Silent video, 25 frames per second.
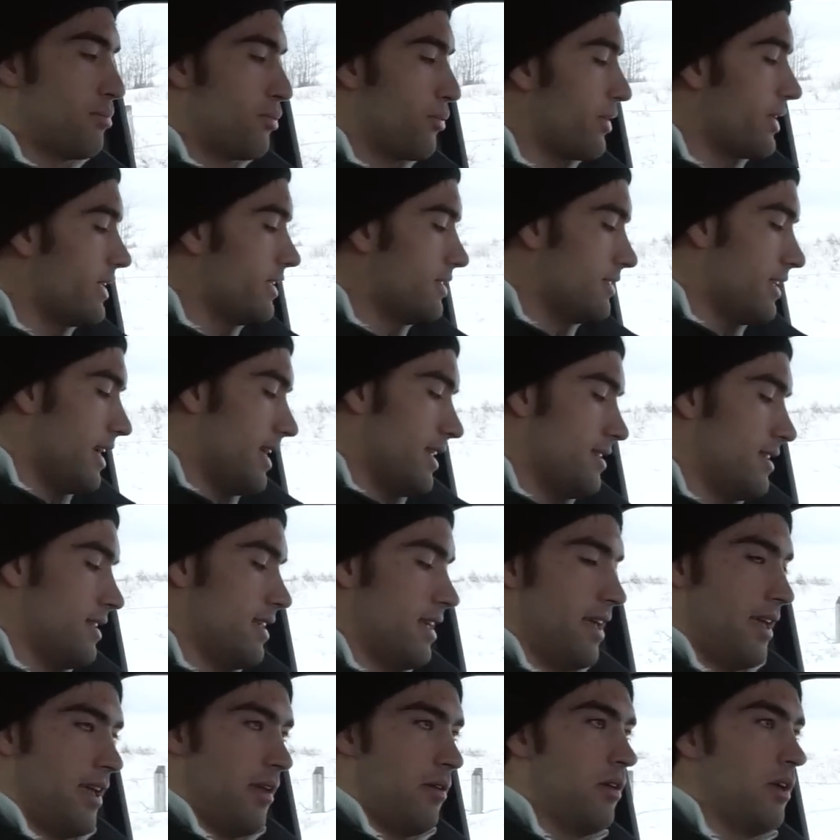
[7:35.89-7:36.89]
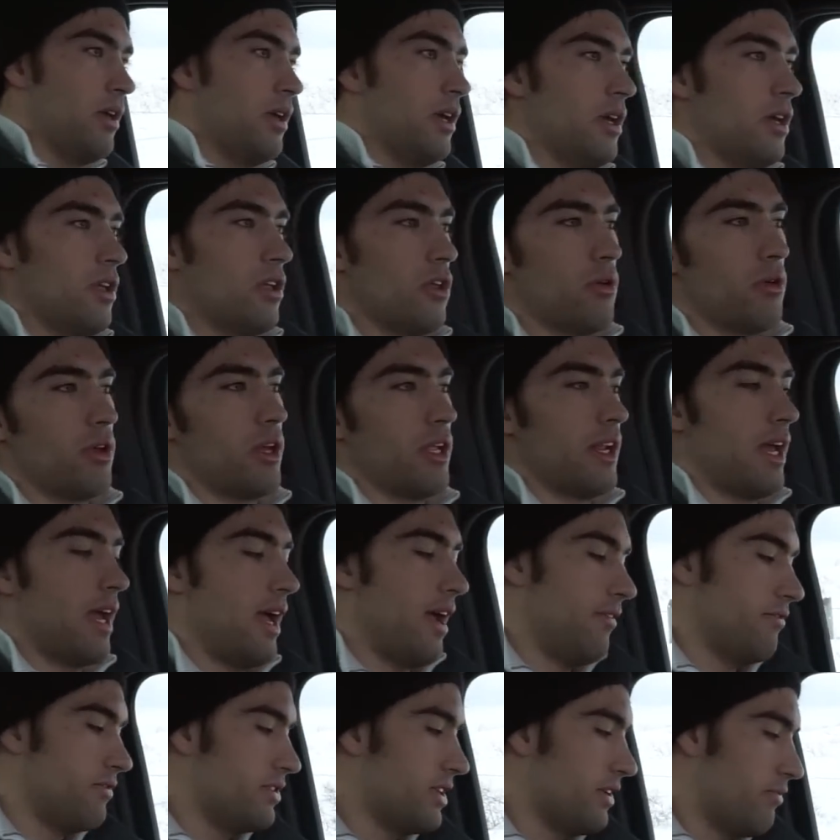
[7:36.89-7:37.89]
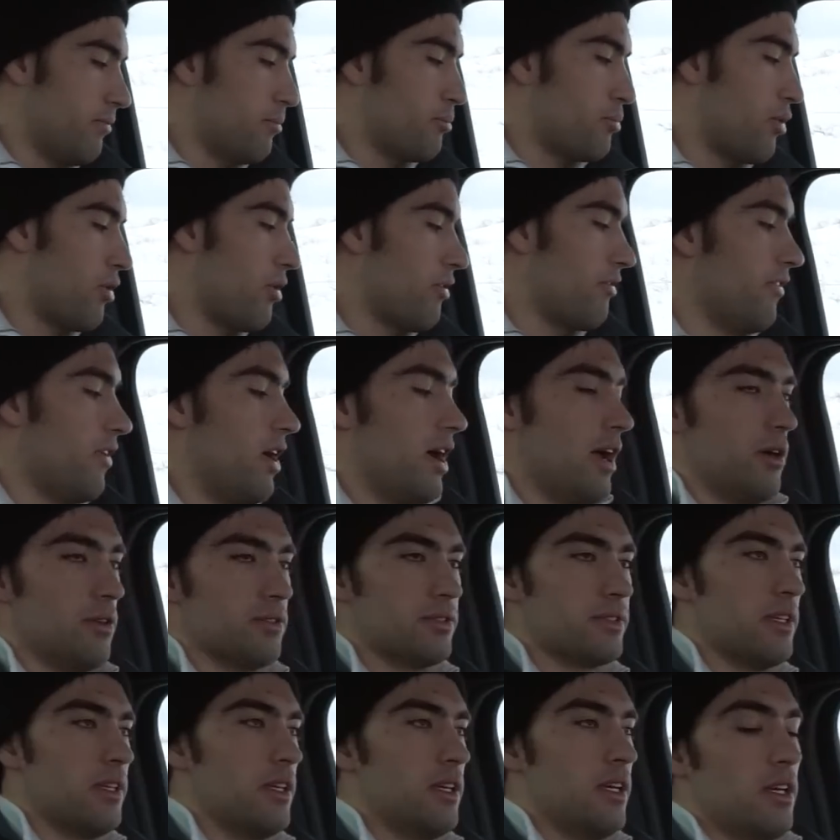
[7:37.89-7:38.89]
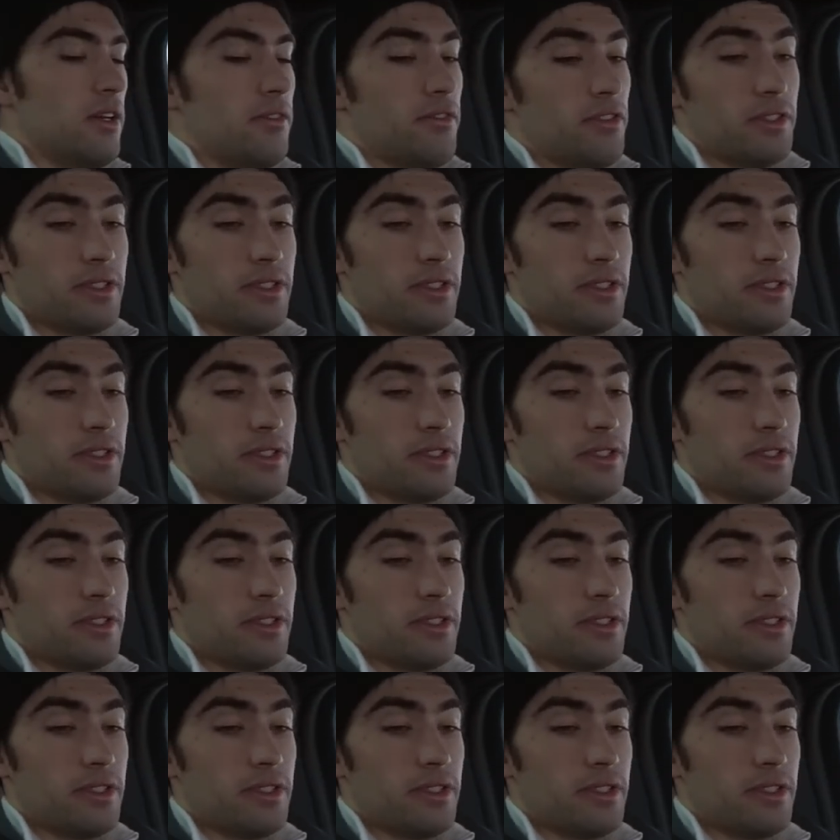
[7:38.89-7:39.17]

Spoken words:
presets here, you can have different profiles for